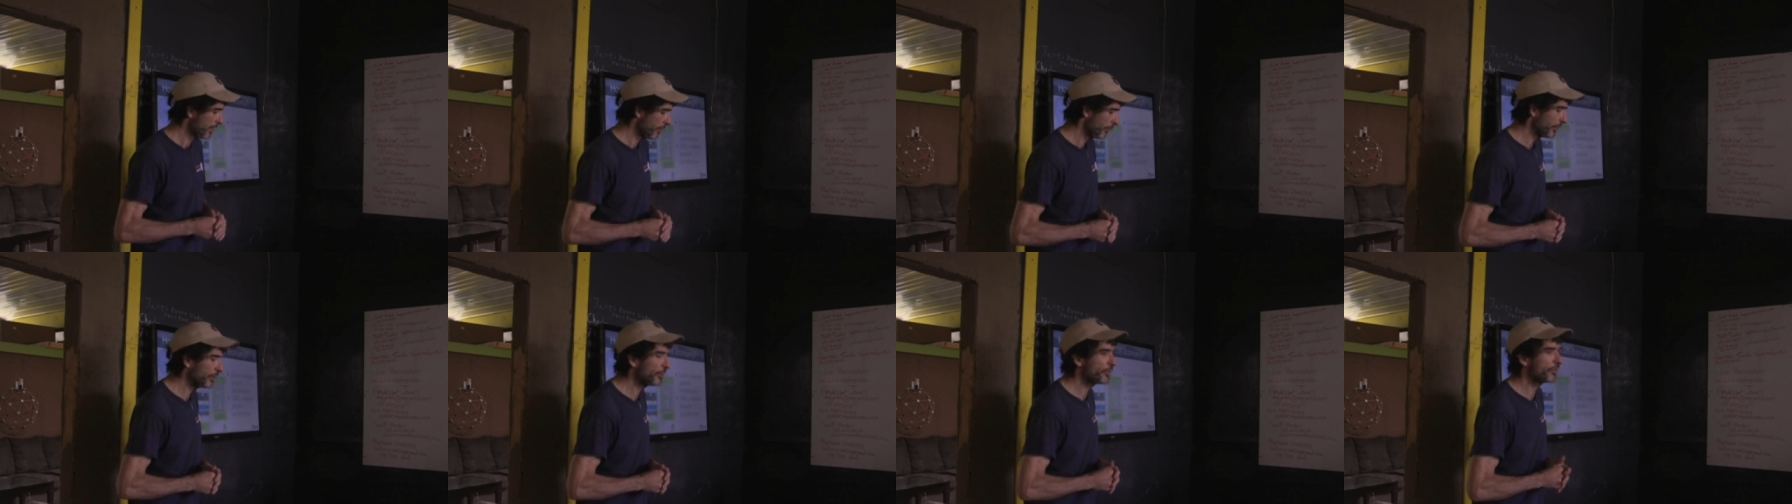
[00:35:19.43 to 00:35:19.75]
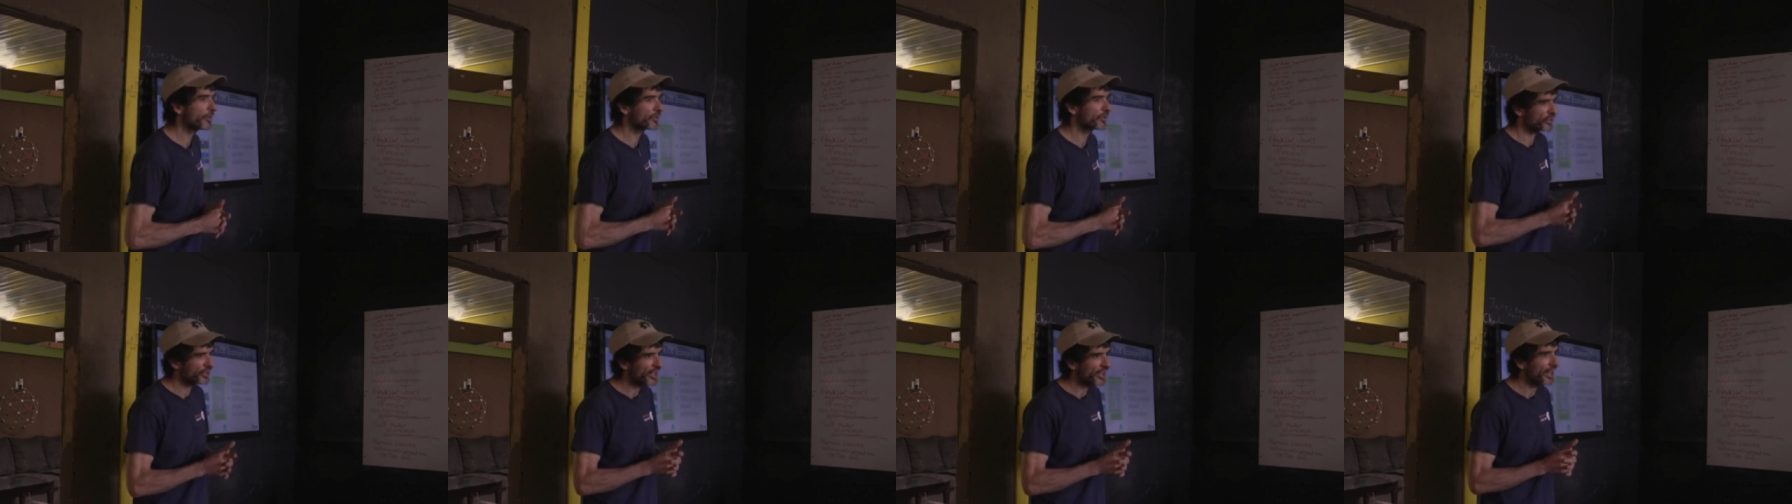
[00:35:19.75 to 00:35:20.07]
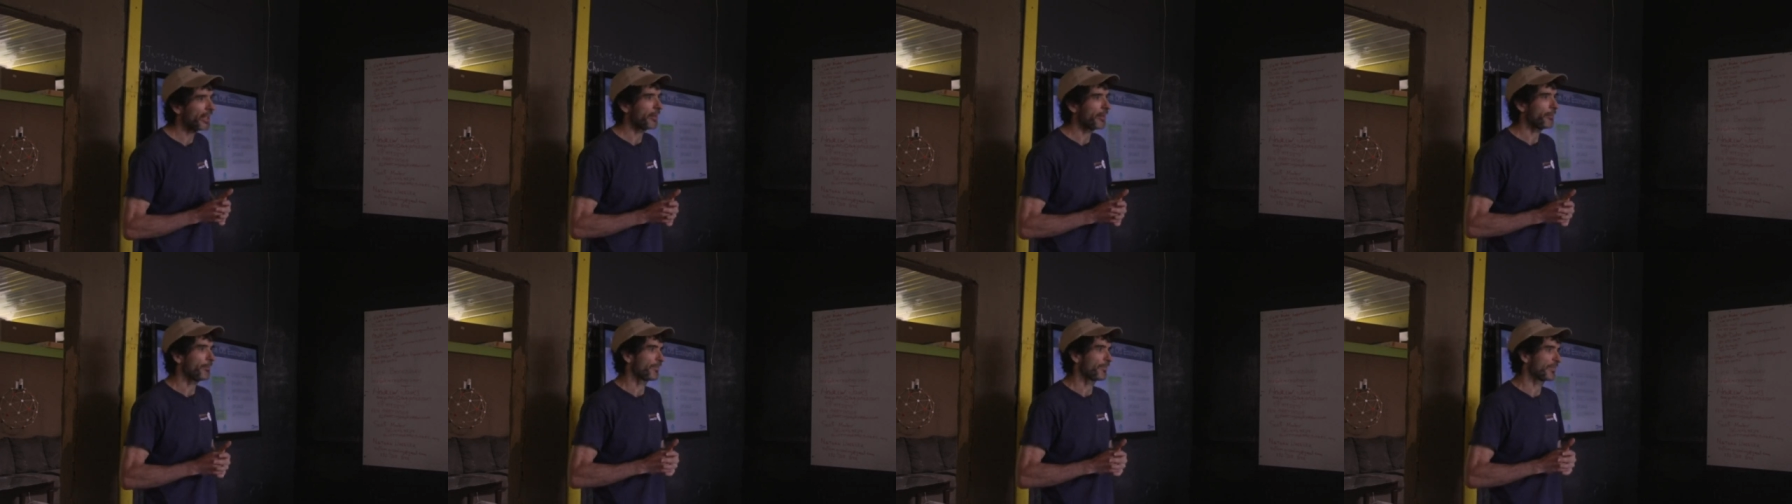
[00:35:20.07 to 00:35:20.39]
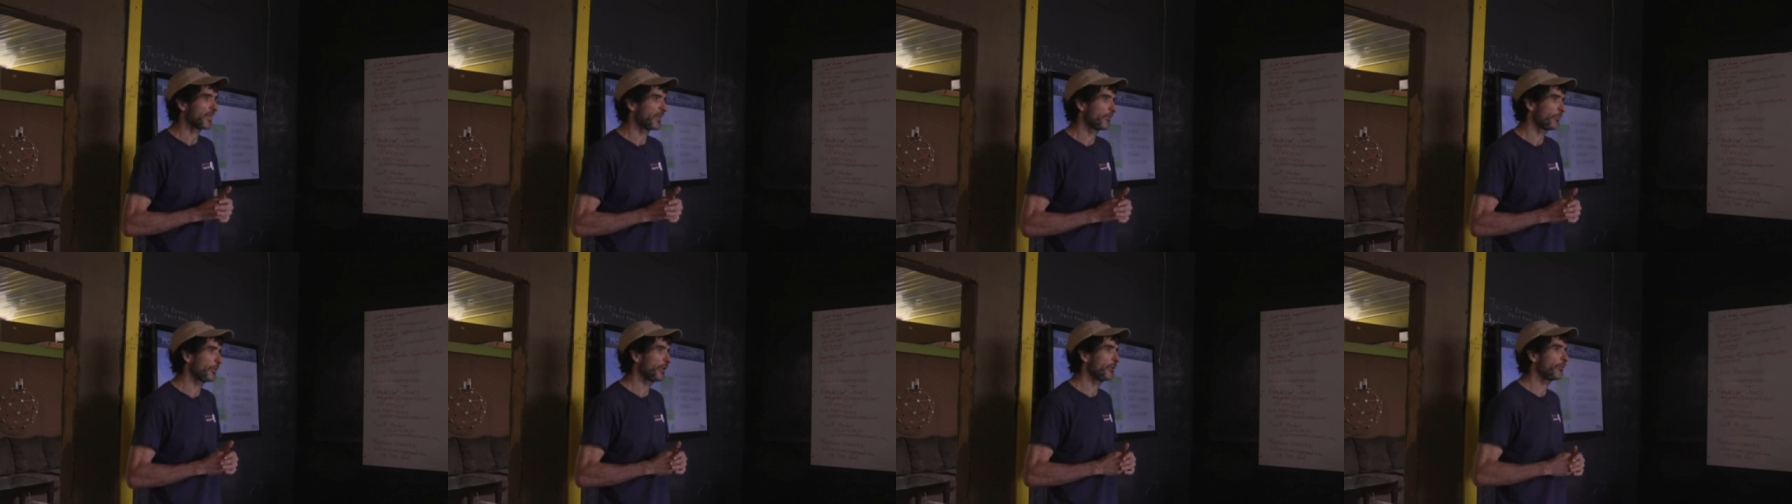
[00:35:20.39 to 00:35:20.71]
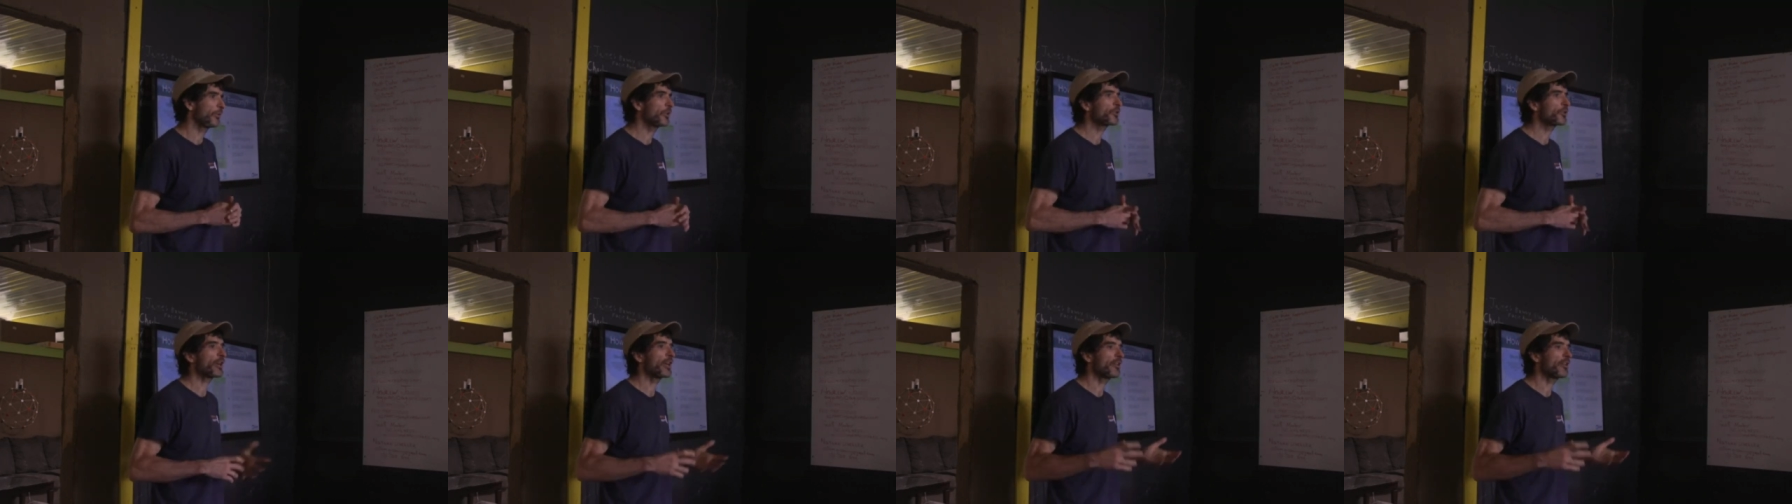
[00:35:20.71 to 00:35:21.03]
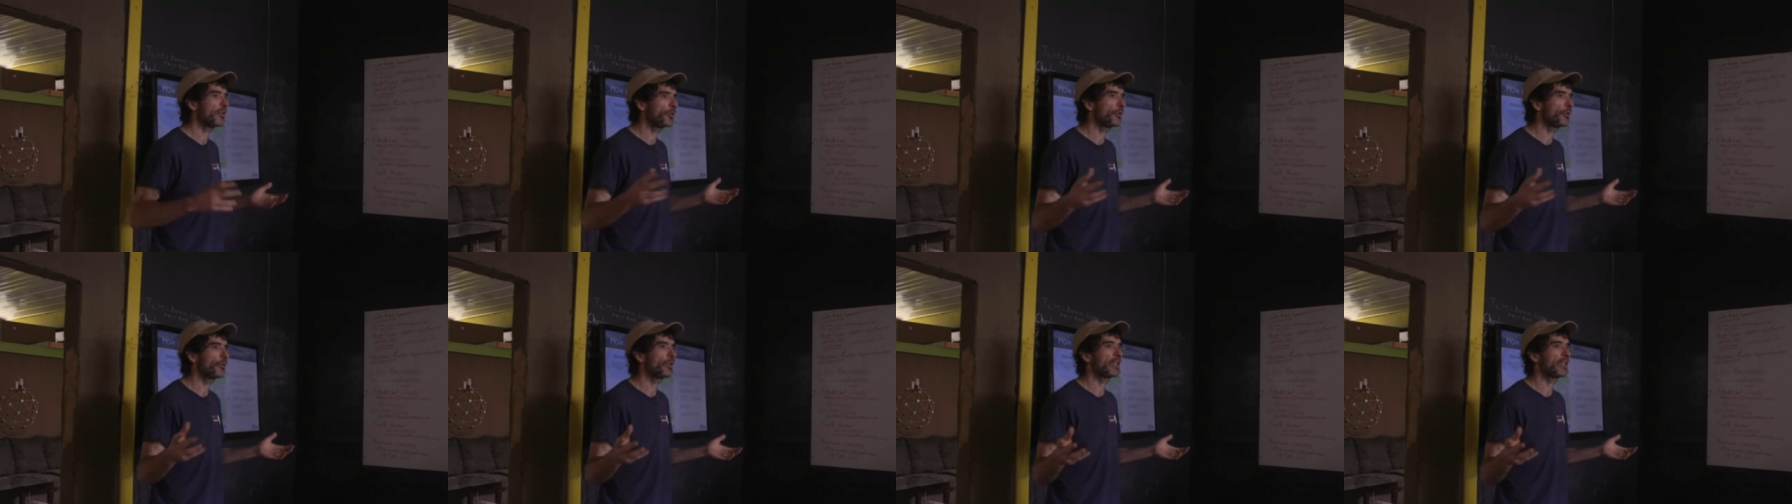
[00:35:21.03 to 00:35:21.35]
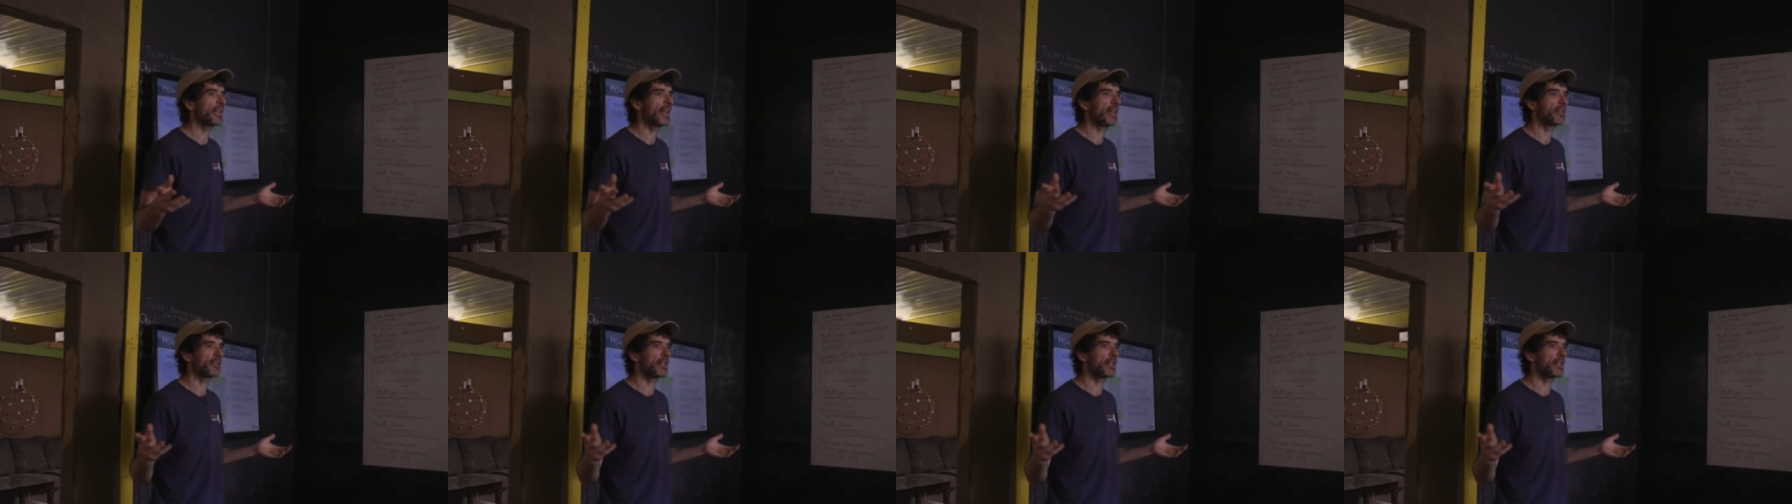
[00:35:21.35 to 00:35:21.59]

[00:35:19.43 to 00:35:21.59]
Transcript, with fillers: We do the same. We try to do an